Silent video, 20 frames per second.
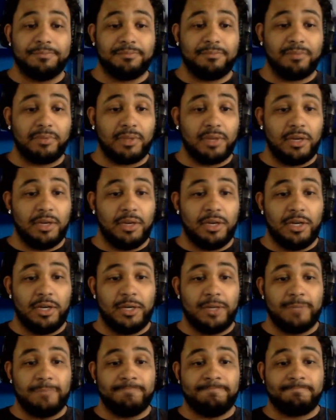
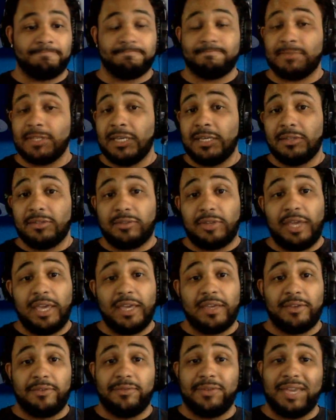Um, so yeah,
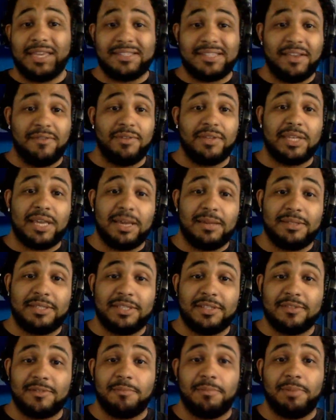if you guys have any
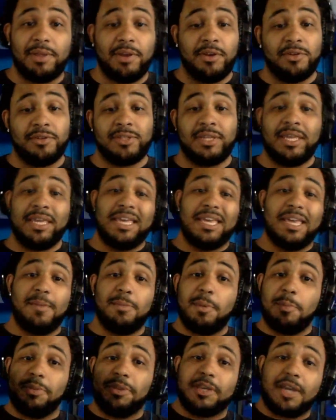ideas of players, hit me
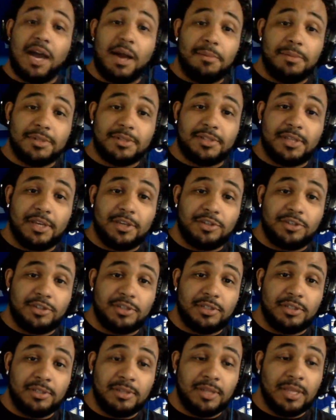up in the comment
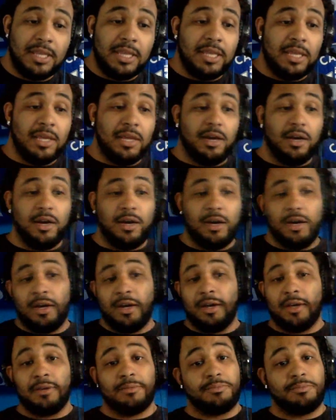section.
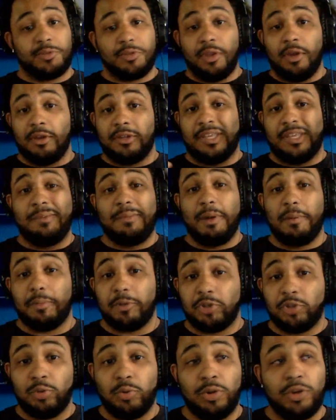Uh, Hit me up on
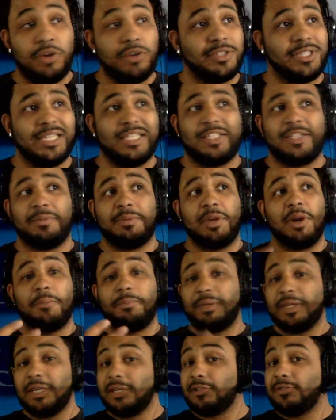Twitter, send it to me on
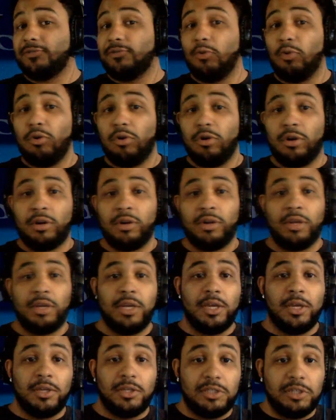PS4.
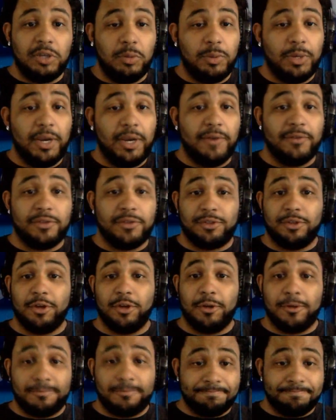Whatever.
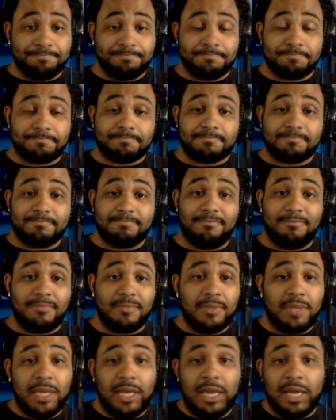So
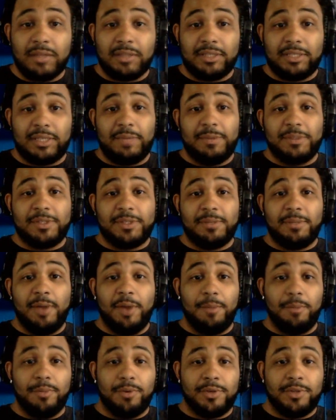give me some help,
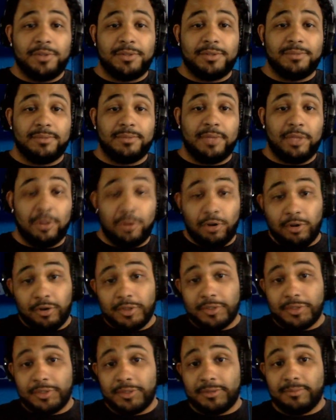boys and
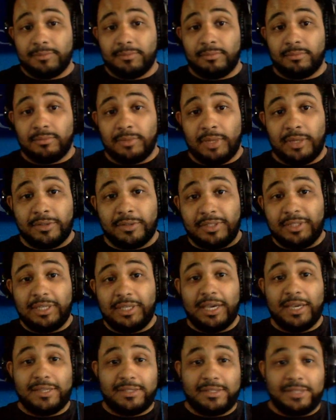girls. I'll see you
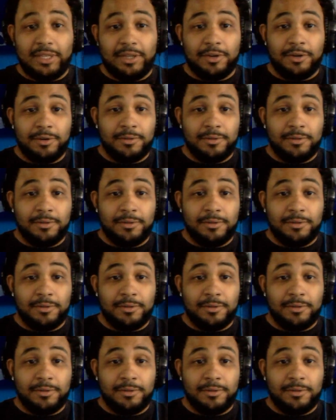guys later.